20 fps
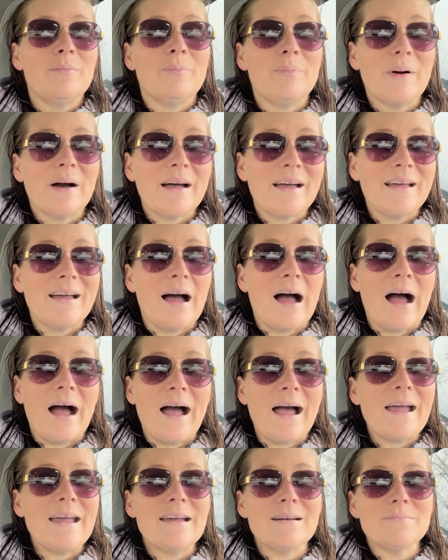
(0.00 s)
But
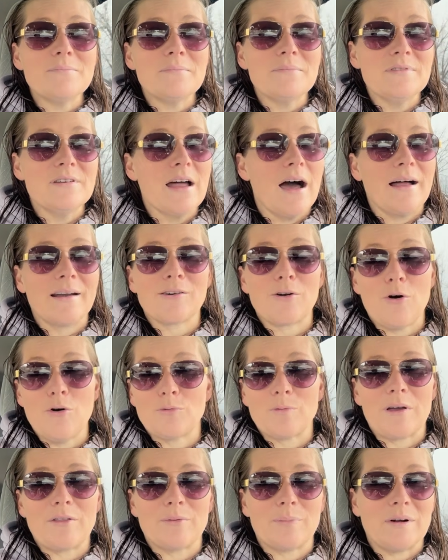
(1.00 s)
I am not a
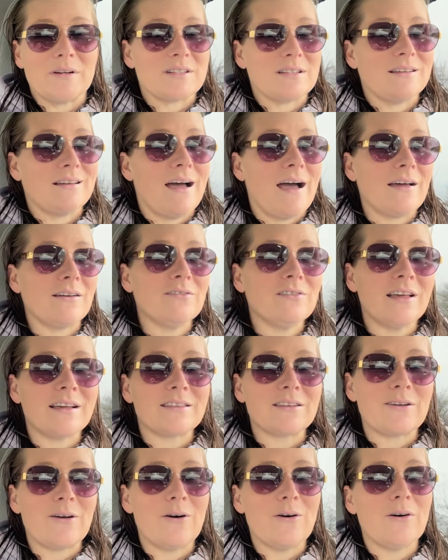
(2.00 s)
cold weather person. I don't
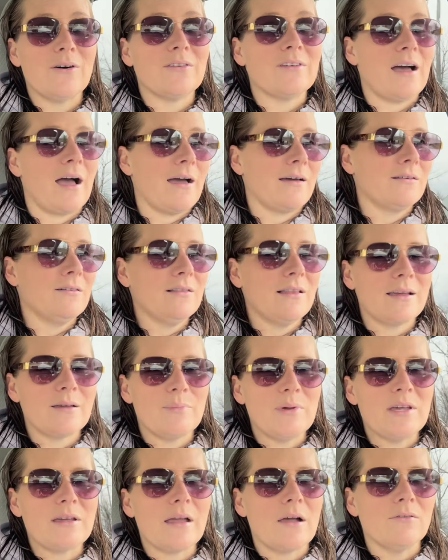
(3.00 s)
like the cold. I don't
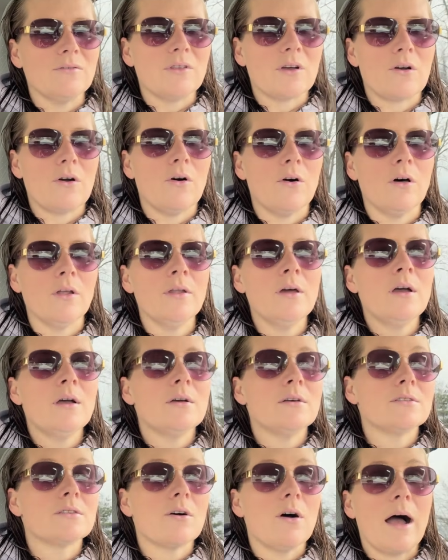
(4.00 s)
like being out in the cold.
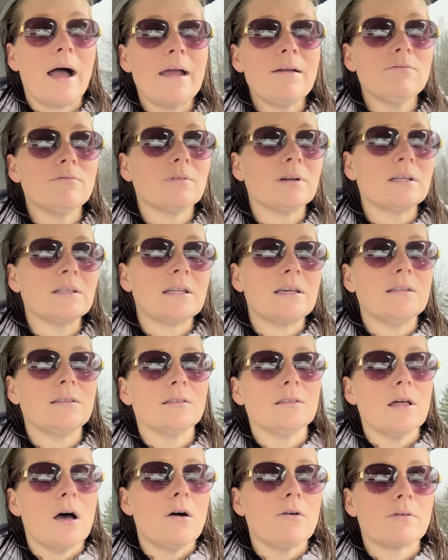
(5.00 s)
So I really
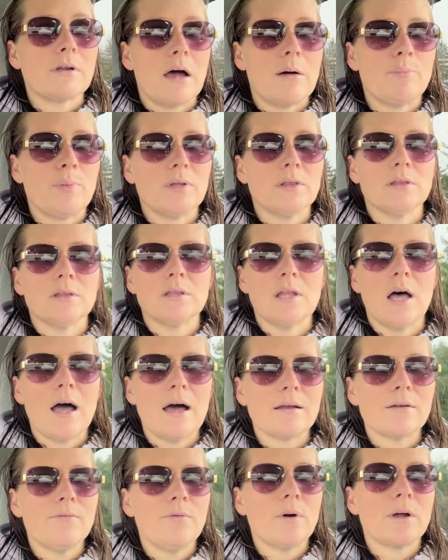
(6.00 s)
load up a
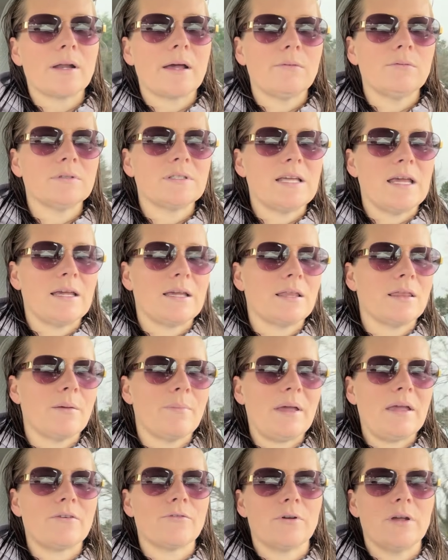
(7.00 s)
lot of what I will take in the
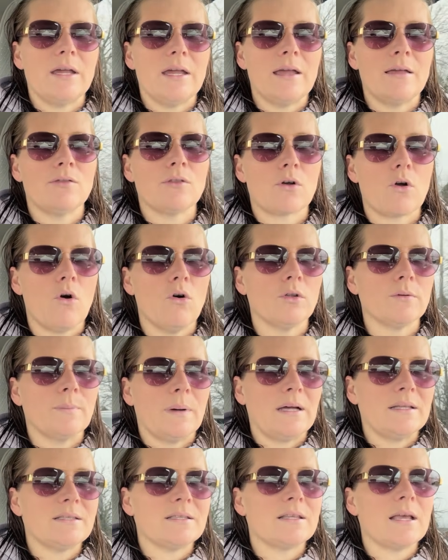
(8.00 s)
bakery in the cold
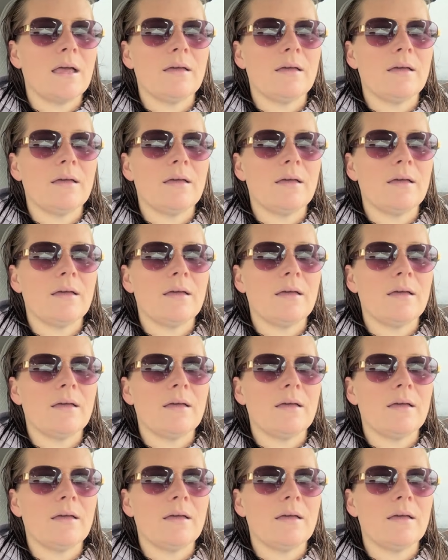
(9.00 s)
months.